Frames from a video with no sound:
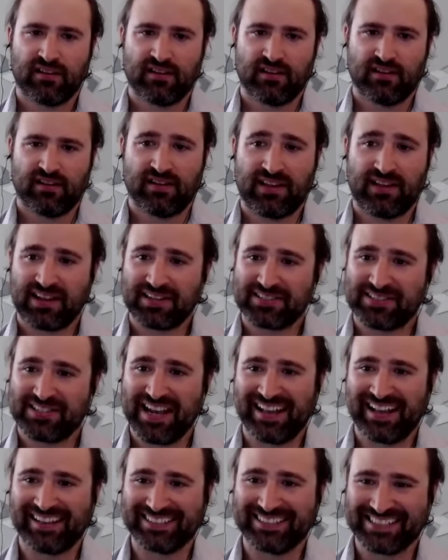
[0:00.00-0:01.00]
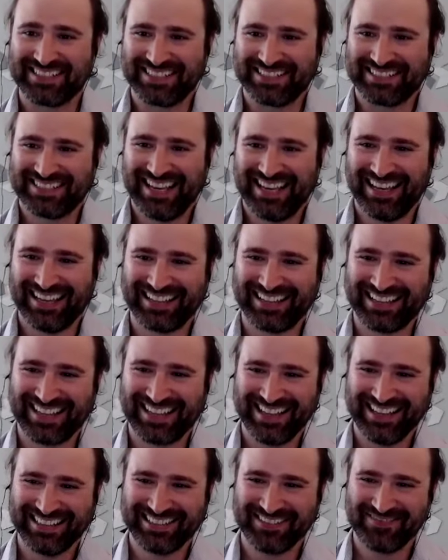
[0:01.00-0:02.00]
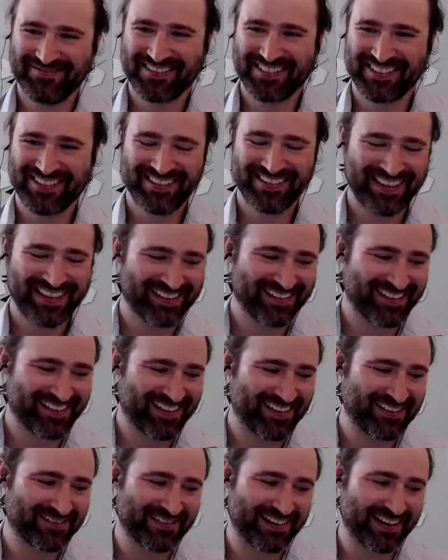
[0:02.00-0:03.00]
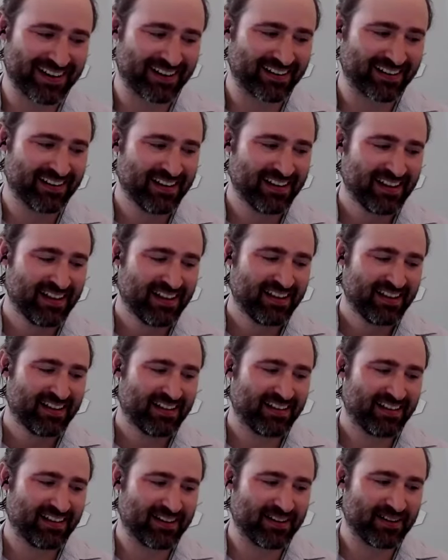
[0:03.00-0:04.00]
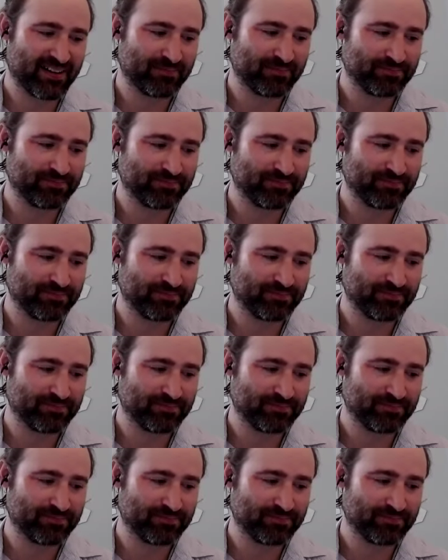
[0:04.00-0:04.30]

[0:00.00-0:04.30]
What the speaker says: lot of challenges. So I'm sure that you're all aware. I